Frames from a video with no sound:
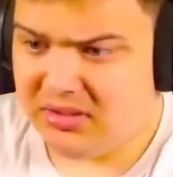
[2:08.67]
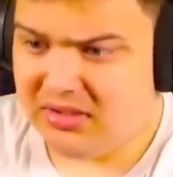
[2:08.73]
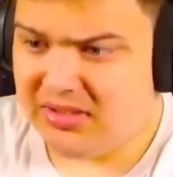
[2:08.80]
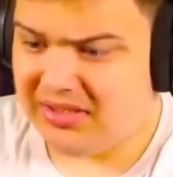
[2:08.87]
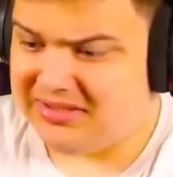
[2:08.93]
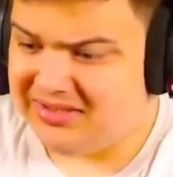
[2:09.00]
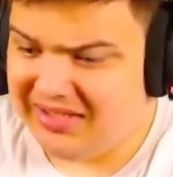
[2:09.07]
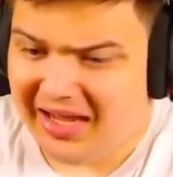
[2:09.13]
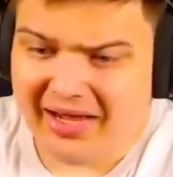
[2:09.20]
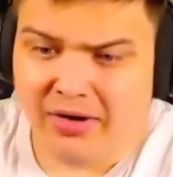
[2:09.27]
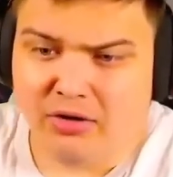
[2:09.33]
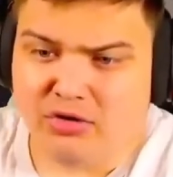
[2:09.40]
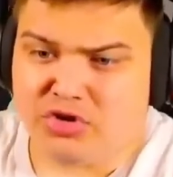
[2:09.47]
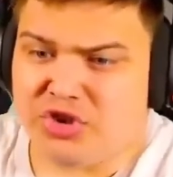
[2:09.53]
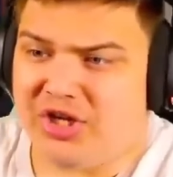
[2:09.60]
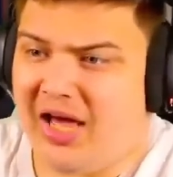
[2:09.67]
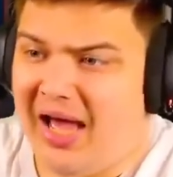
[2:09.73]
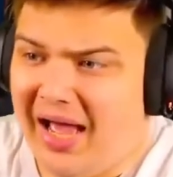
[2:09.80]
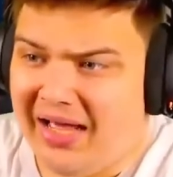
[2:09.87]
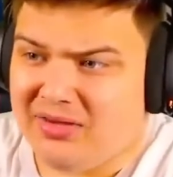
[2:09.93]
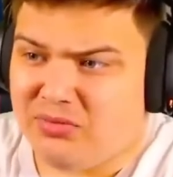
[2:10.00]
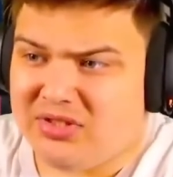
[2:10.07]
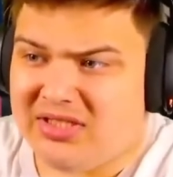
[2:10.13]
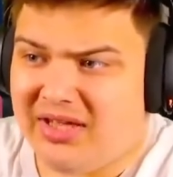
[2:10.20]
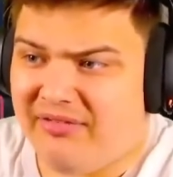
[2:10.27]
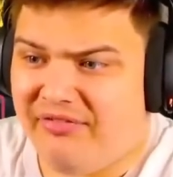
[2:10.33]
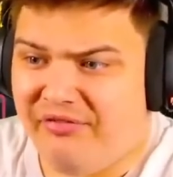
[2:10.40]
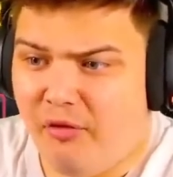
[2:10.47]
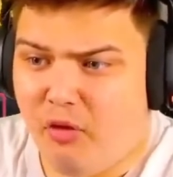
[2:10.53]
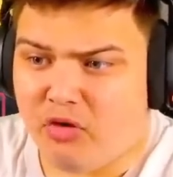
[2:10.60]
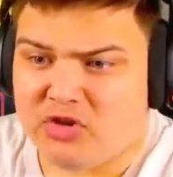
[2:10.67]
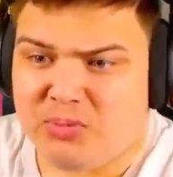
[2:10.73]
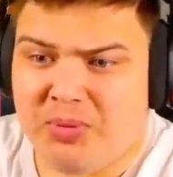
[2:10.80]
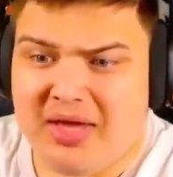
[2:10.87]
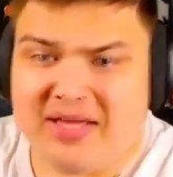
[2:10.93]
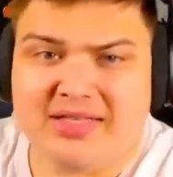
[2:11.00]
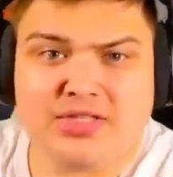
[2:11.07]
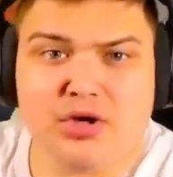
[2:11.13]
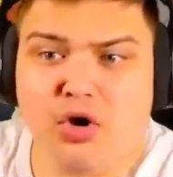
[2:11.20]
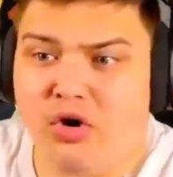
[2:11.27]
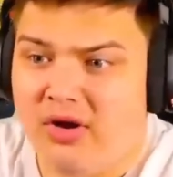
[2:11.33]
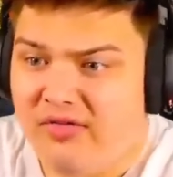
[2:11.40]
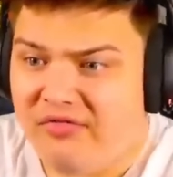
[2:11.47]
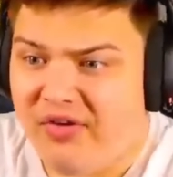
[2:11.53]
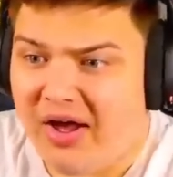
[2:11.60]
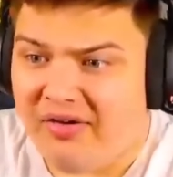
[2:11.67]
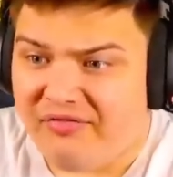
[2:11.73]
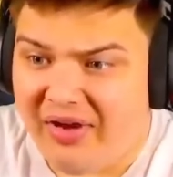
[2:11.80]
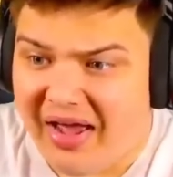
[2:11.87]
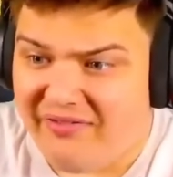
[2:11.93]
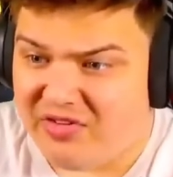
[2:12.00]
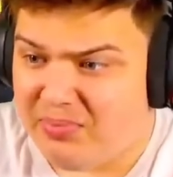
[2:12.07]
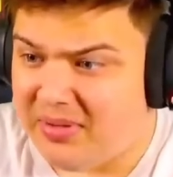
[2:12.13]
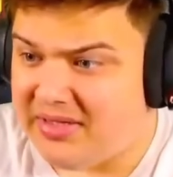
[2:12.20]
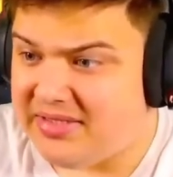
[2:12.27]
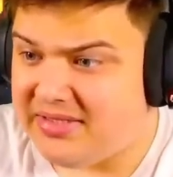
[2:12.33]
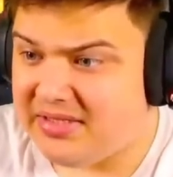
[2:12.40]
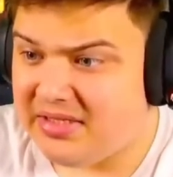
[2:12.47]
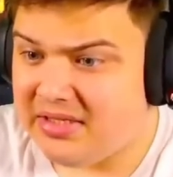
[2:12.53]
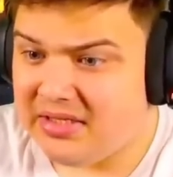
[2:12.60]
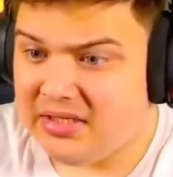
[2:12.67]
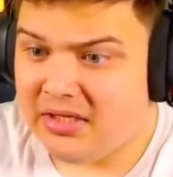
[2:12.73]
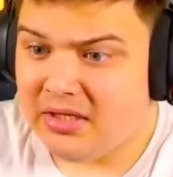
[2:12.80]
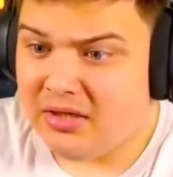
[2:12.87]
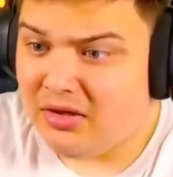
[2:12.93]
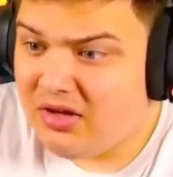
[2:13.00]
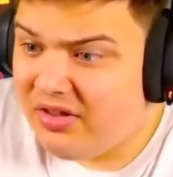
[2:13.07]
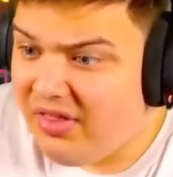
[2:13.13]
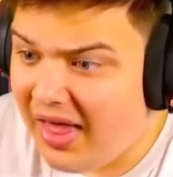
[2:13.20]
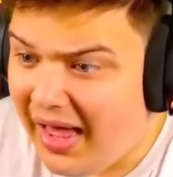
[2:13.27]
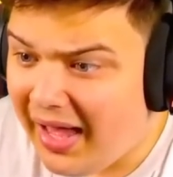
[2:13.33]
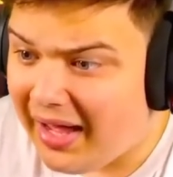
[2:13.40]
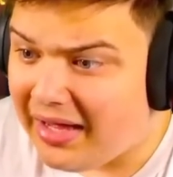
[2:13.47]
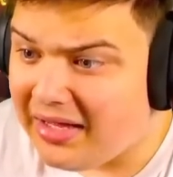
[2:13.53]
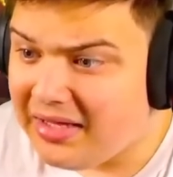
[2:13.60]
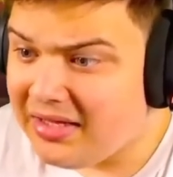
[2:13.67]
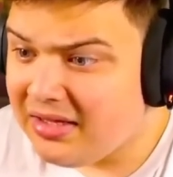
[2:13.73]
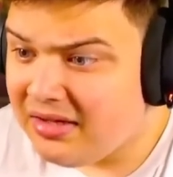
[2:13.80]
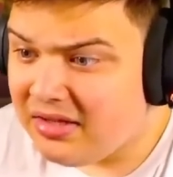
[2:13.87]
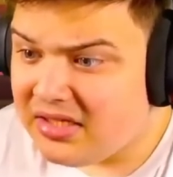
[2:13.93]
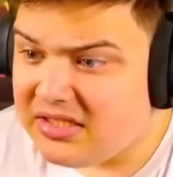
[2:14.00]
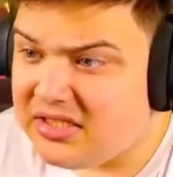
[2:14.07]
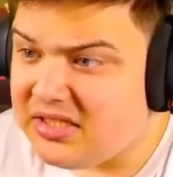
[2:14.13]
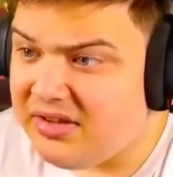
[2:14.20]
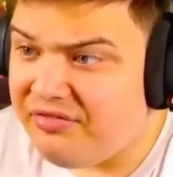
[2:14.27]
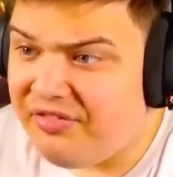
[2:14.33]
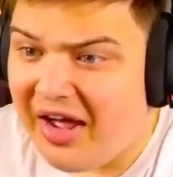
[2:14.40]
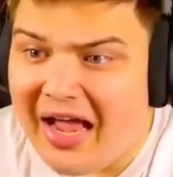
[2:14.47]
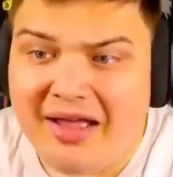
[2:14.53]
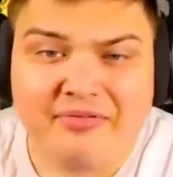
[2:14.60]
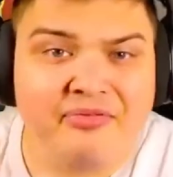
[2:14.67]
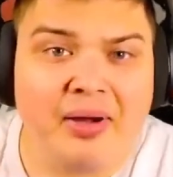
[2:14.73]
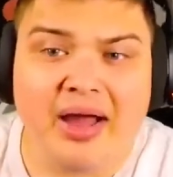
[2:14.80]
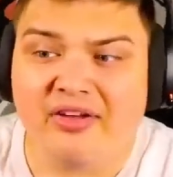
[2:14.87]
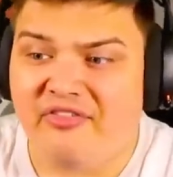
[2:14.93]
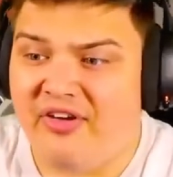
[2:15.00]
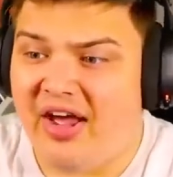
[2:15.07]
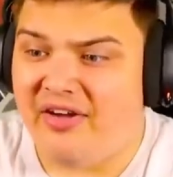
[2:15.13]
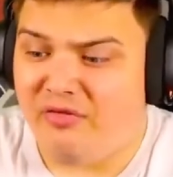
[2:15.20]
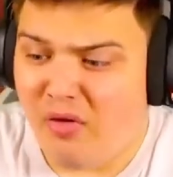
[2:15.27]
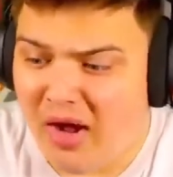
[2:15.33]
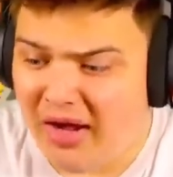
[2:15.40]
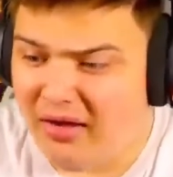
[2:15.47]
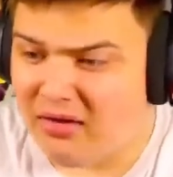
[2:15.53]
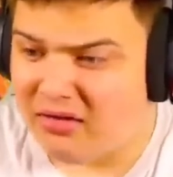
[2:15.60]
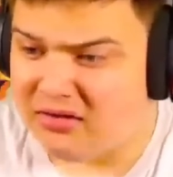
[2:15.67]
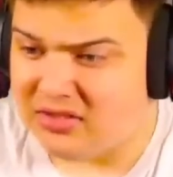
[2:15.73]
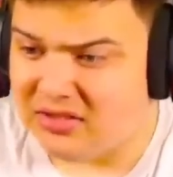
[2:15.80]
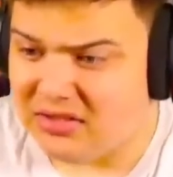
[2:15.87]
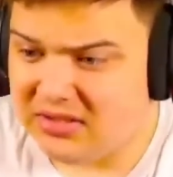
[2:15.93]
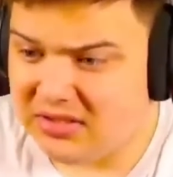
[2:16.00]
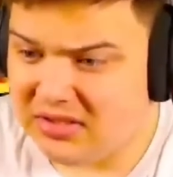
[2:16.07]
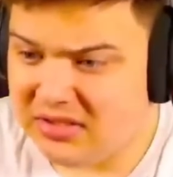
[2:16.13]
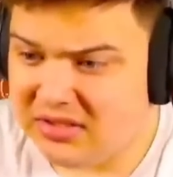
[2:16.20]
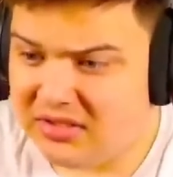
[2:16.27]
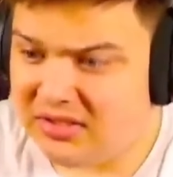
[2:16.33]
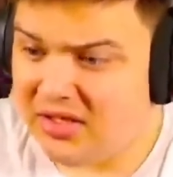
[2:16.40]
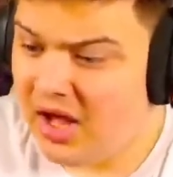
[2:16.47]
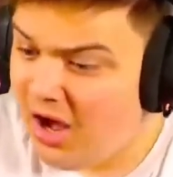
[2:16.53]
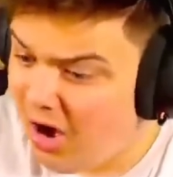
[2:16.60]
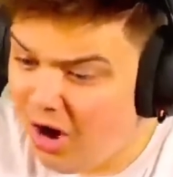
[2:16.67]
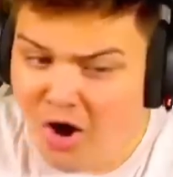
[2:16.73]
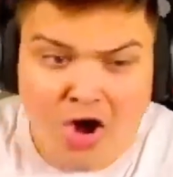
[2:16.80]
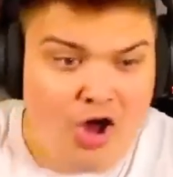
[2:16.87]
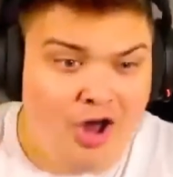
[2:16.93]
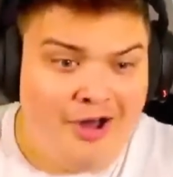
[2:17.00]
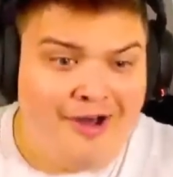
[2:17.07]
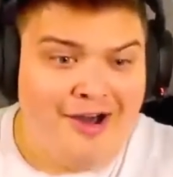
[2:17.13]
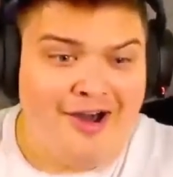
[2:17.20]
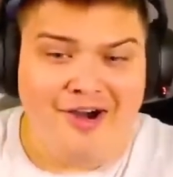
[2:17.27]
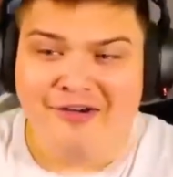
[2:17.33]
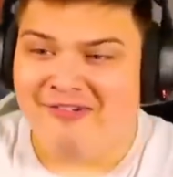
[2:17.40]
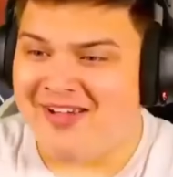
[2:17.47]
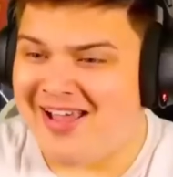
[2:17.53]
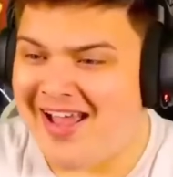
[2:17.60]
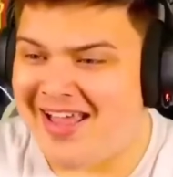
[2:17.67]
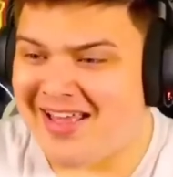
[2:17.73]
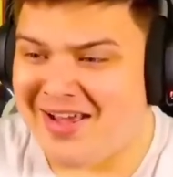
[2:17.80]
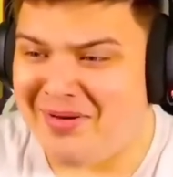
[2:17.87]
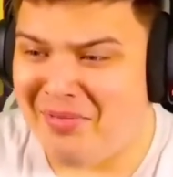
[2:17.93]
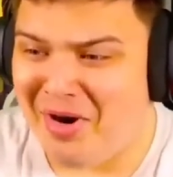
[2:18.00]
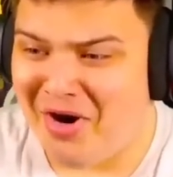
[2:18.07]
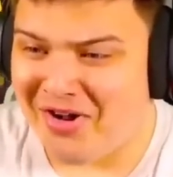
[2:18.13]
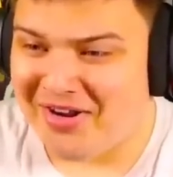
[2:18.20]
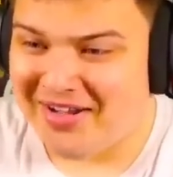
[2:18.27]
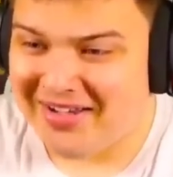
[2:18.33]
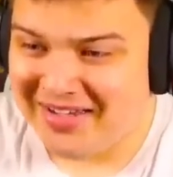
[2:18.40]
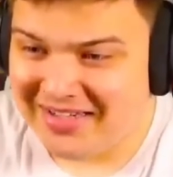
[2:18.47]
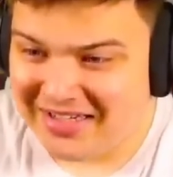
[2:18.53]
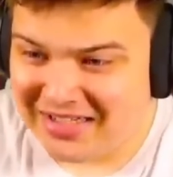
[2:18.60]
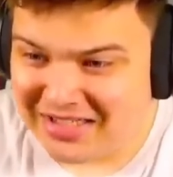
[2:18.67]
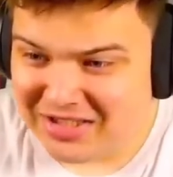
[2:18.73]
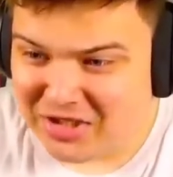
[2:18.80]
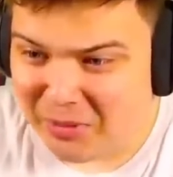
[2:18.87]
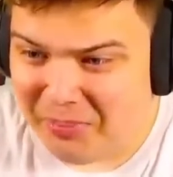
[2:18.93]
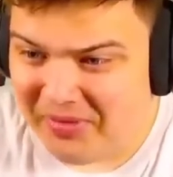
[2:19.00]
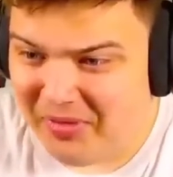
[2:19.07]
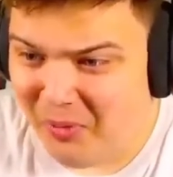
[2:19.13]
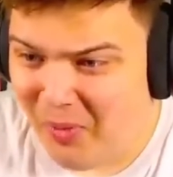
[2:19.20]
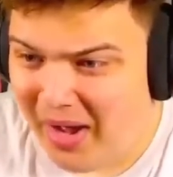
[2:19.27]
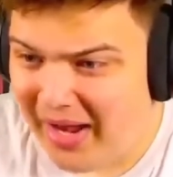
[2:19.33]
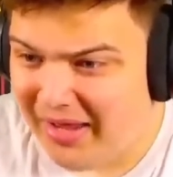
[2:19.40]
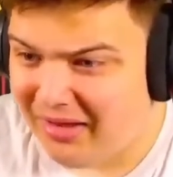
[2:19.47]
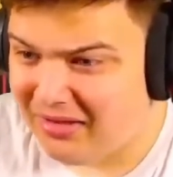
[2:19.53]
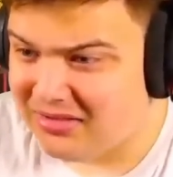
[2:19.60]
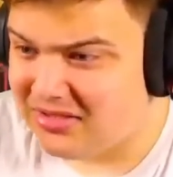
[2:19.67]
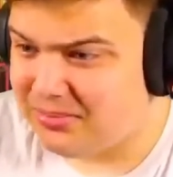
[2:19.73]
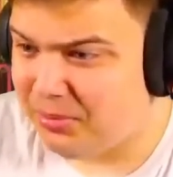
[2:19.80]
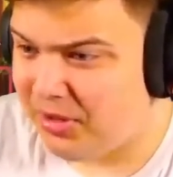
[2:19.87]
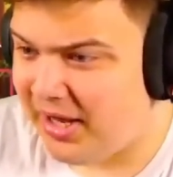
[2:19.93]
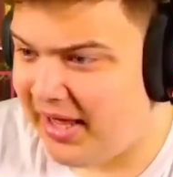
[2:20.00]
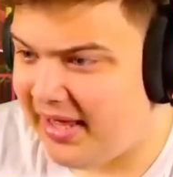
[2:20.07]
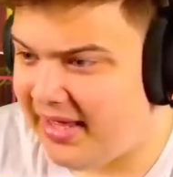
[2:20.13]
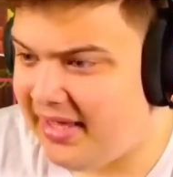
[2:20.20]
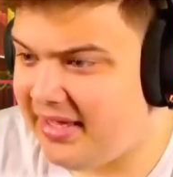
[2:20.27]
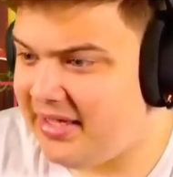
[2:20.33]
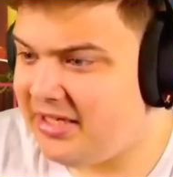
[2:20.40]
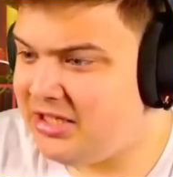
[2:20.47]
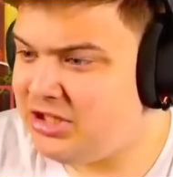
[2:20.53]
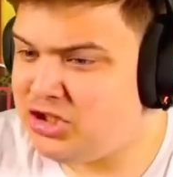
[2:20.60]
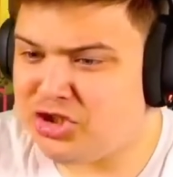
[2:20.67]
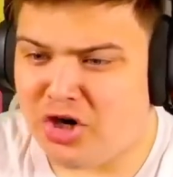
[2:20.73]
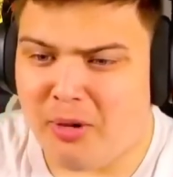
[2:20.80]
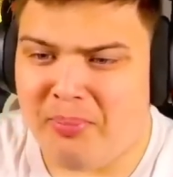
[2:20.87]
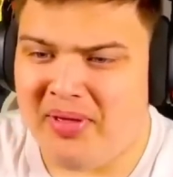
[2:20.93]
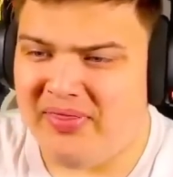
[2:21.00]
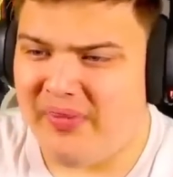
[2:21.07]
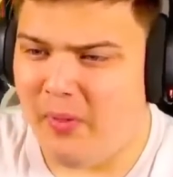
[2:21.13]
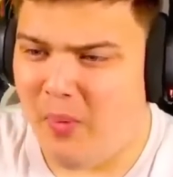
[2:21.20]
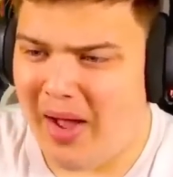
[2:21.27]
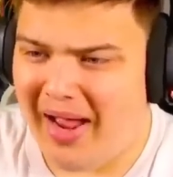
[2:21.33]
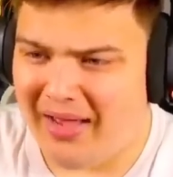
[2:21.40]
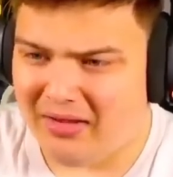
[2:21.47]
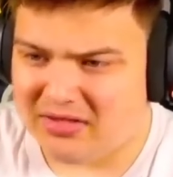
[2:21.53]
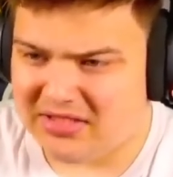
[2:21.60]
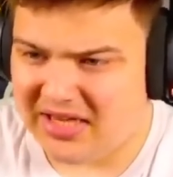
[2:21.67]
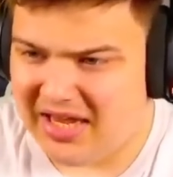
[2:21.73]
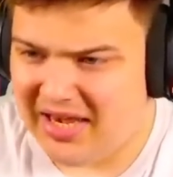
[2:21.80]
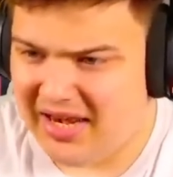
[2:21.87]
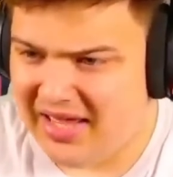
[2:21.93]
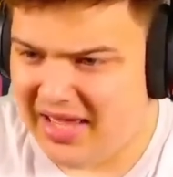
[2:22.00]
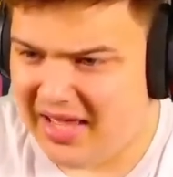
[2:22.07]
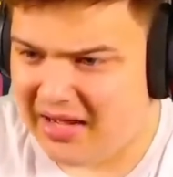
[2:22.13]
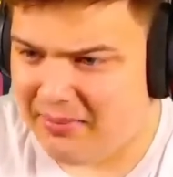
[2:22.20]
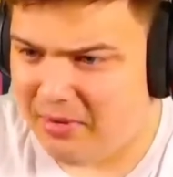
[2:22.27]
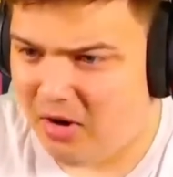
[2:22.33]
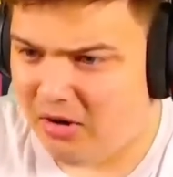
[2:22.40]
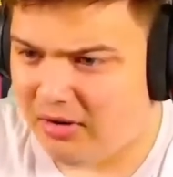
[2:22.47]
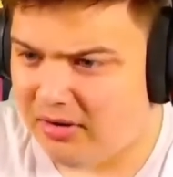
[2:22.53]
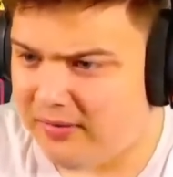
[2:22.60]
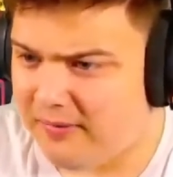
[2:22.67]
That's 900. And we still have 4 spins on a 5 spins. Look at that. This is a 5x5 wild. Okay, come on. Drop in the wilds, buddy. Drop in the wilds. In here, come on.